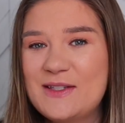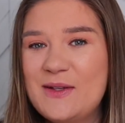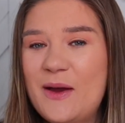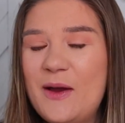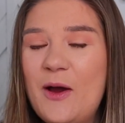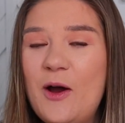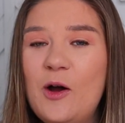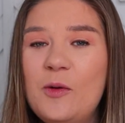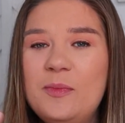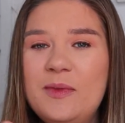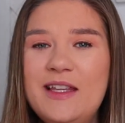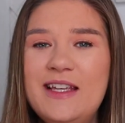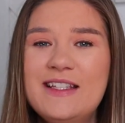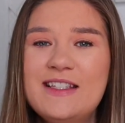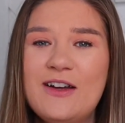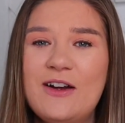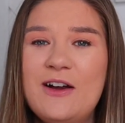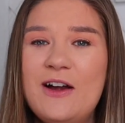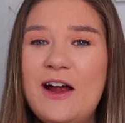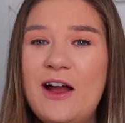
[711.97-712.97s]
so I hope
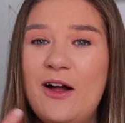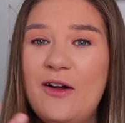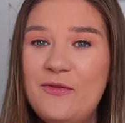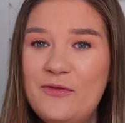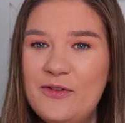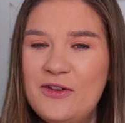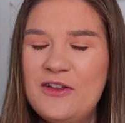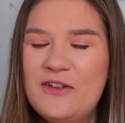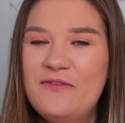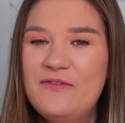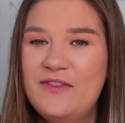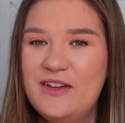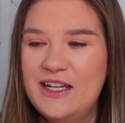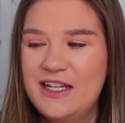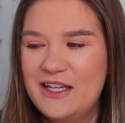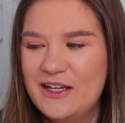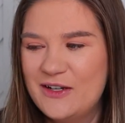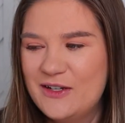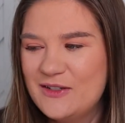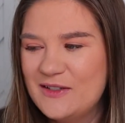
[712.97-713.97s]
these are helpful
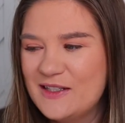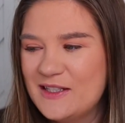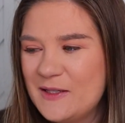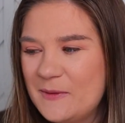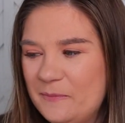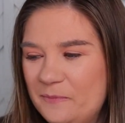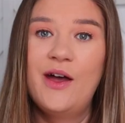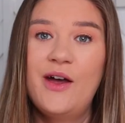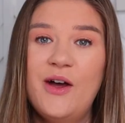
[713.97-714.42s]
videos.